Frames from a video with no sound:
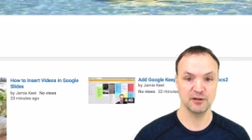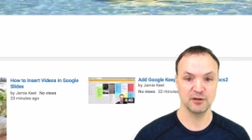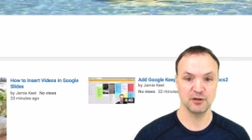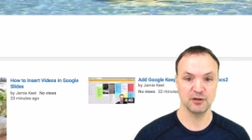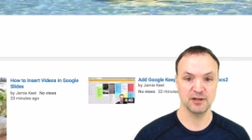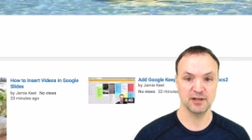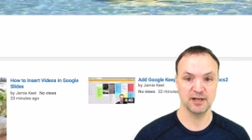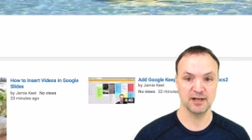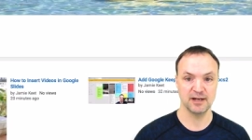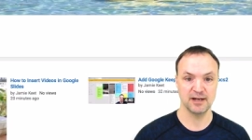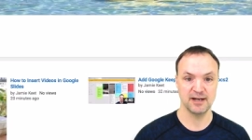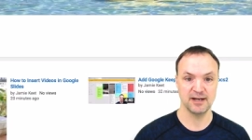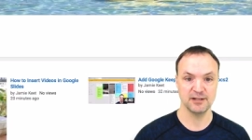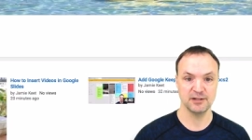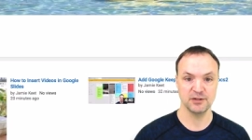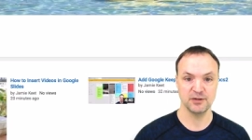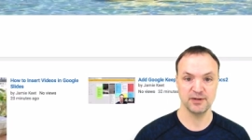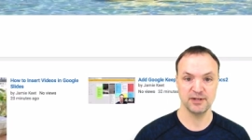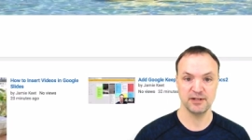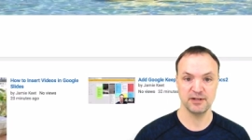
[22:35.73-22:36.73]
look
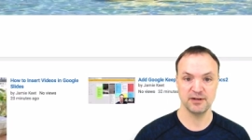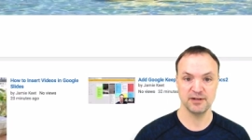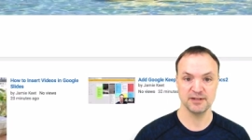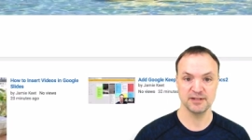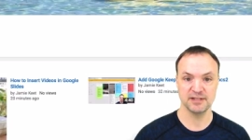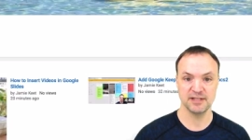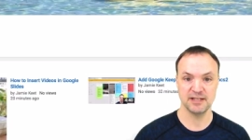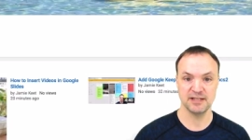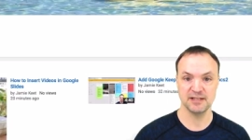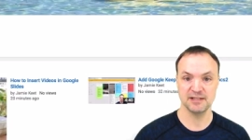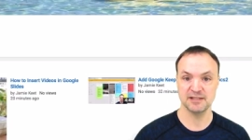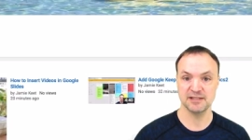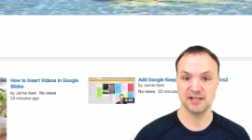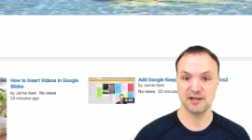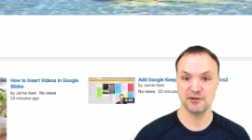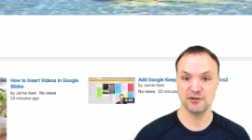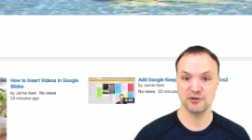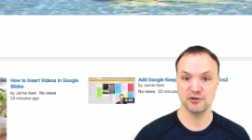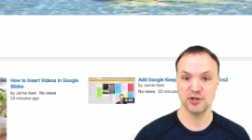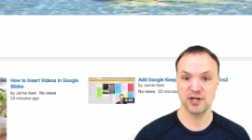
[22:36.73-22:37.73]
to it. You can see this is how
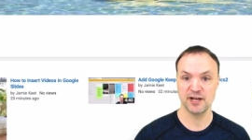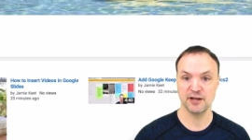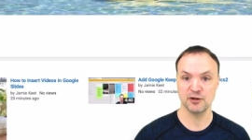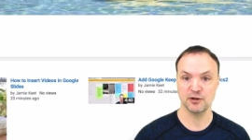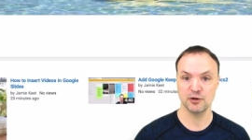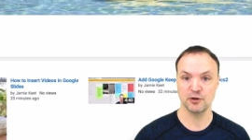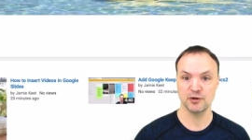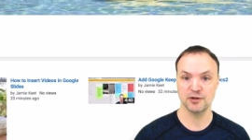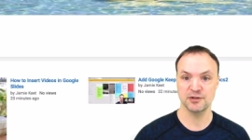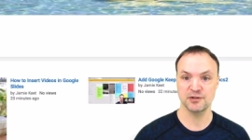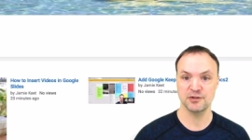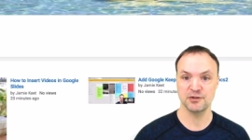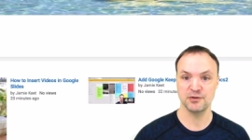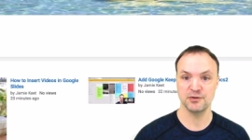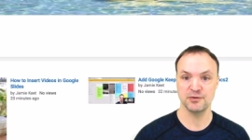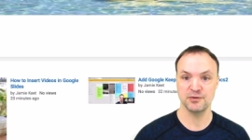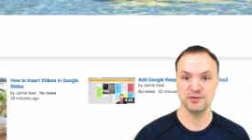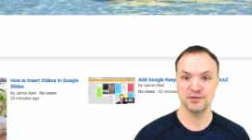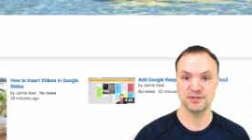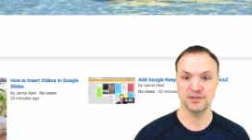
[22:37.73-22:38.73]
your channel looks
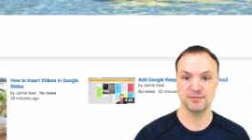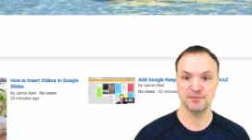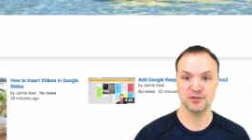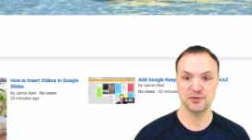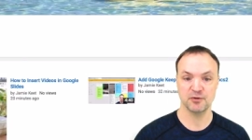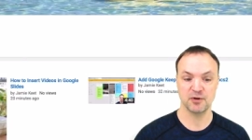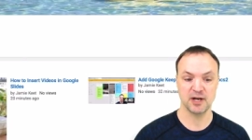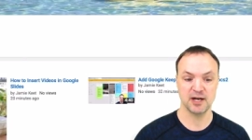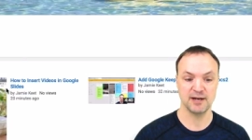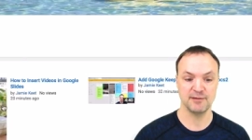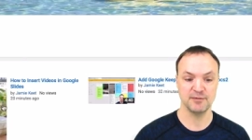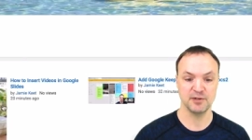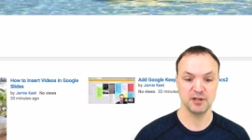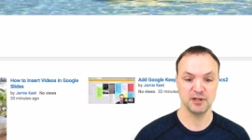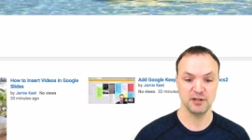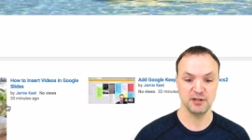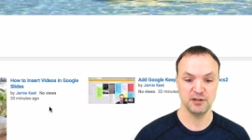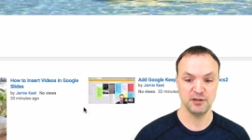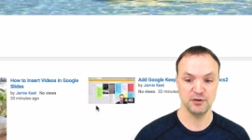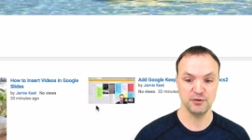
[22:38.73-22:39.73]
to subscribed
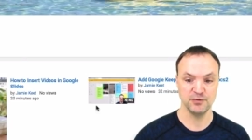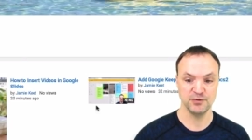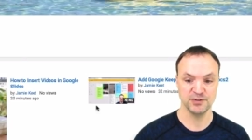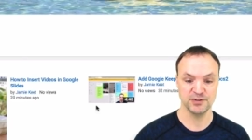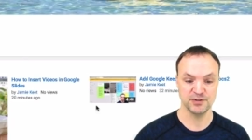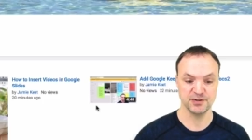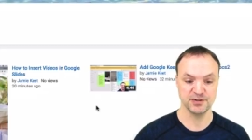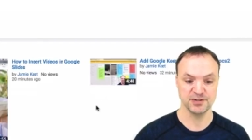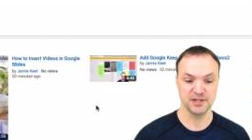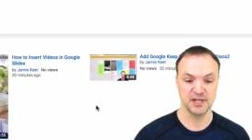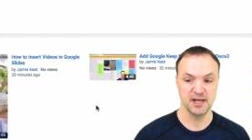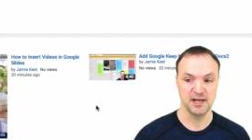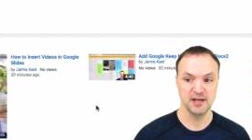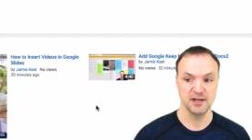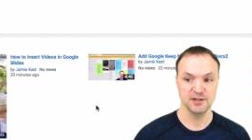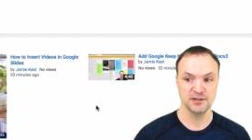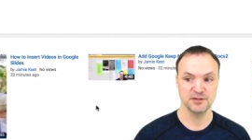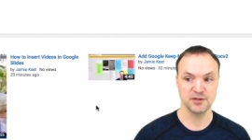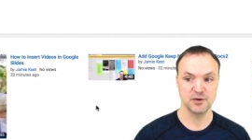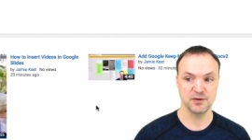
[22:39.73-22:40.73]
users.
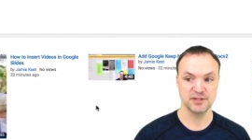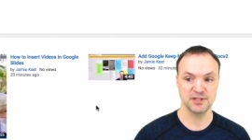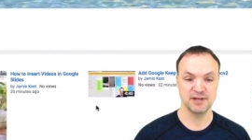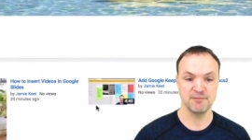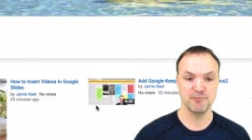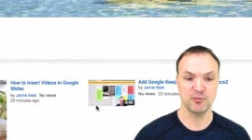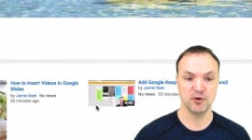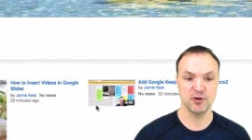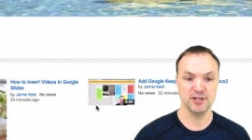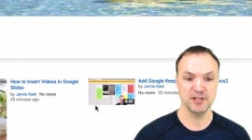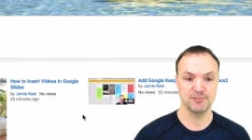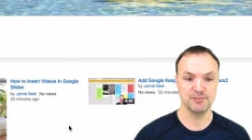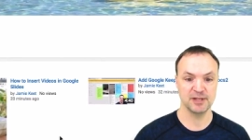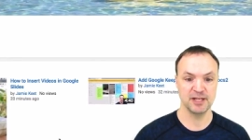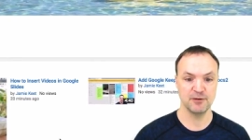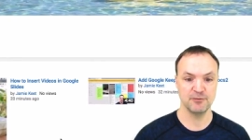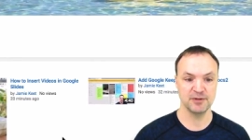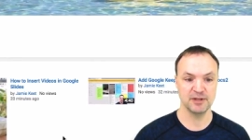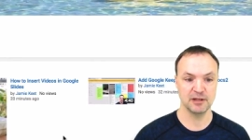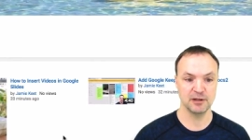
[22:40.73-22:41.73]
So it's important to
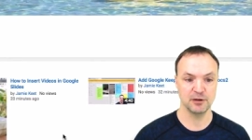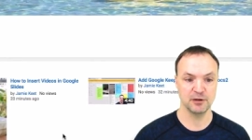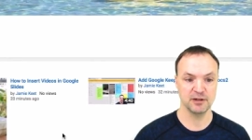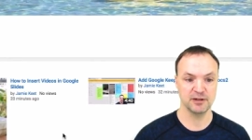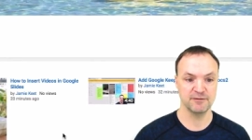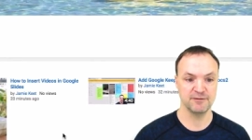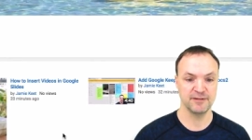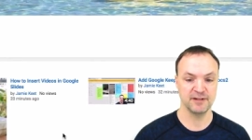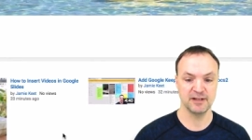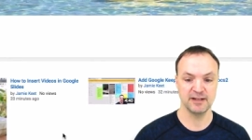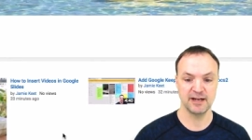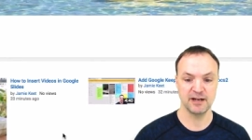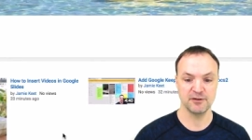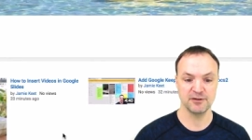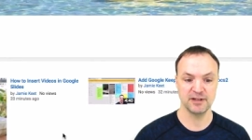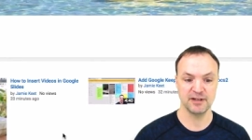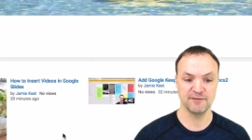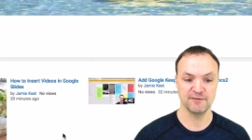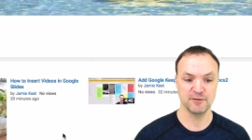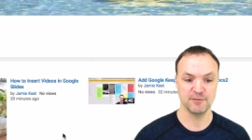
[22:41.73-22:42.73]
play with the look, filling out
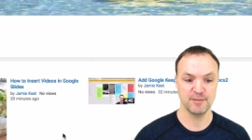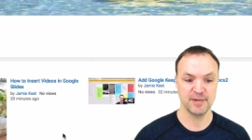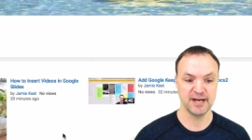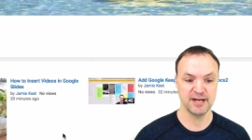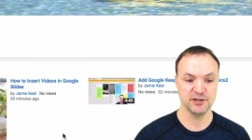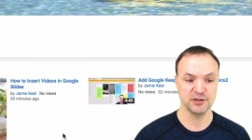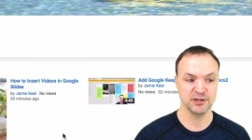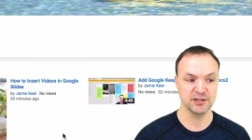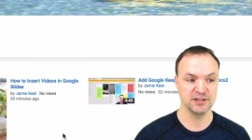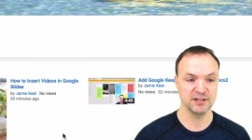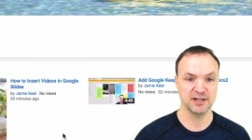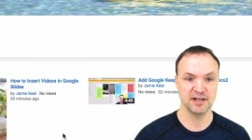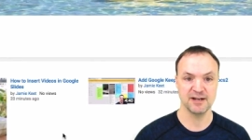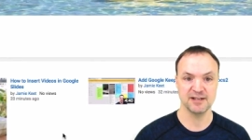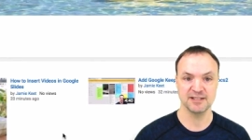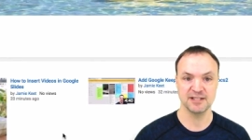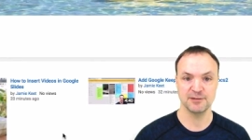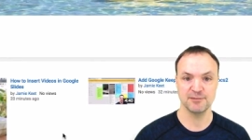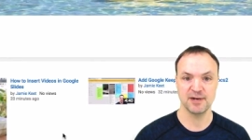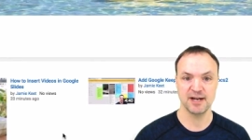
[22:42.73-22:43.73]
the information,
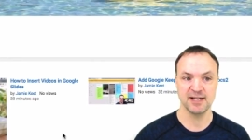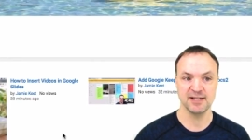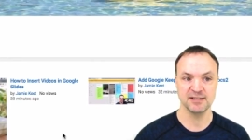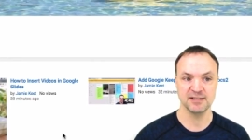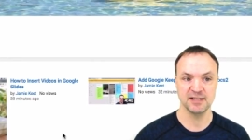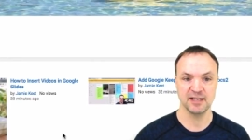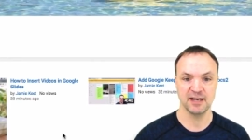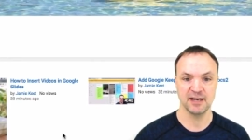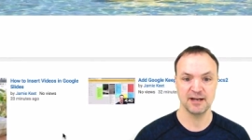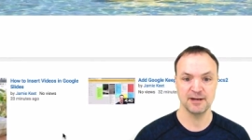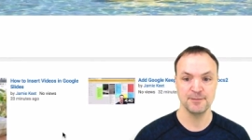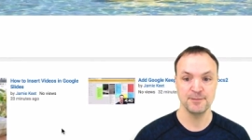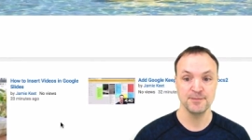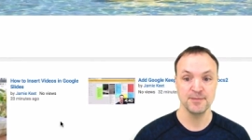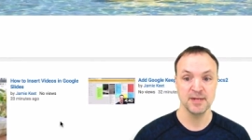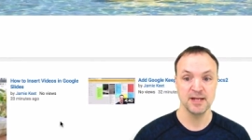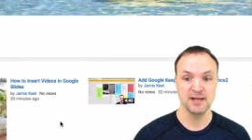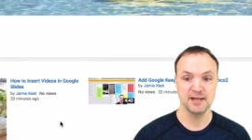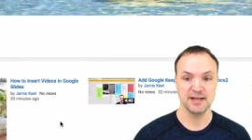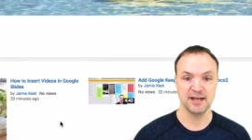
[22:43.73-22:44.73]
customizing it,
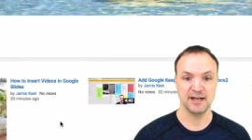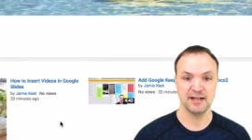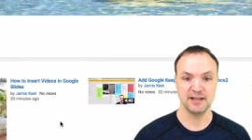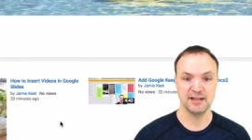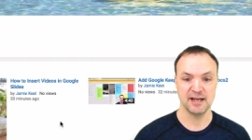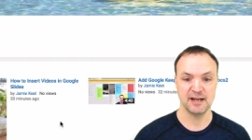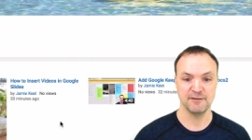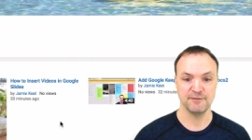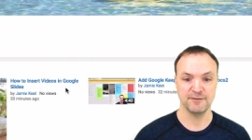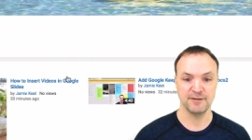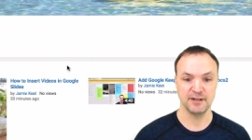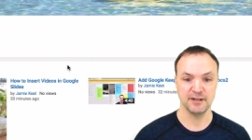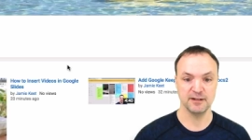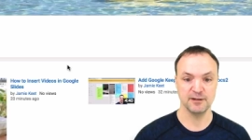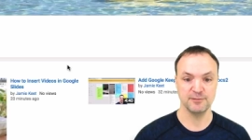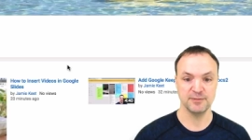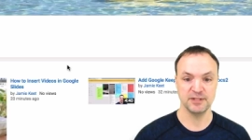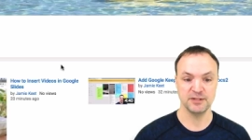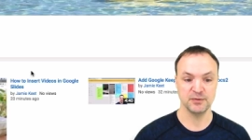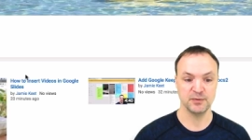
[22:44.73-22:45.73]
getting that feel
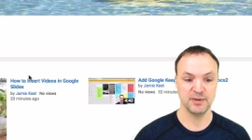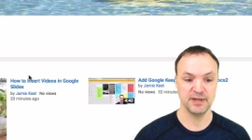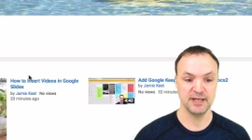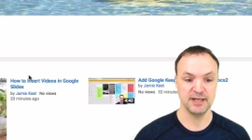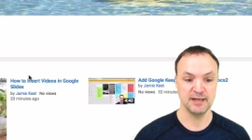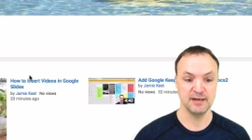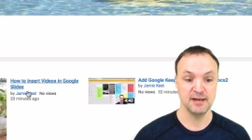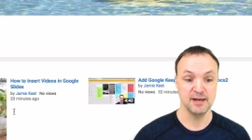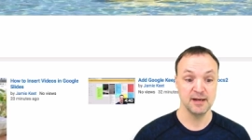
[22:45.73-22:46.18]
between